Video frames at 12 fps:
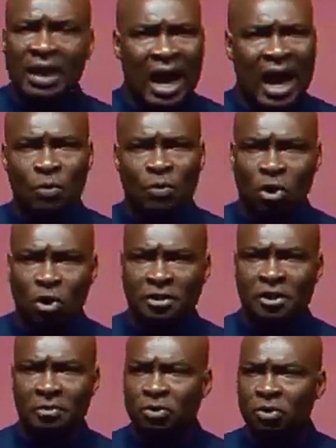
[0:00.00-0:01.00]
I will
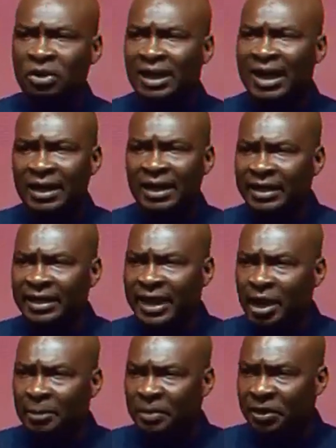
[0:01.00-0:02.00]
contribute gladly in
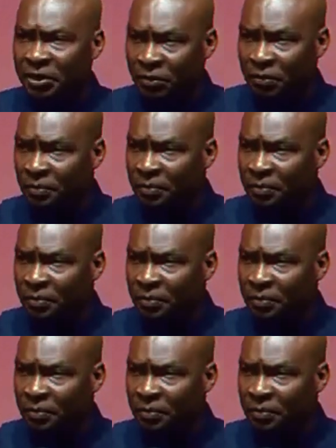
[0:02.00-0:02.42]
helping you.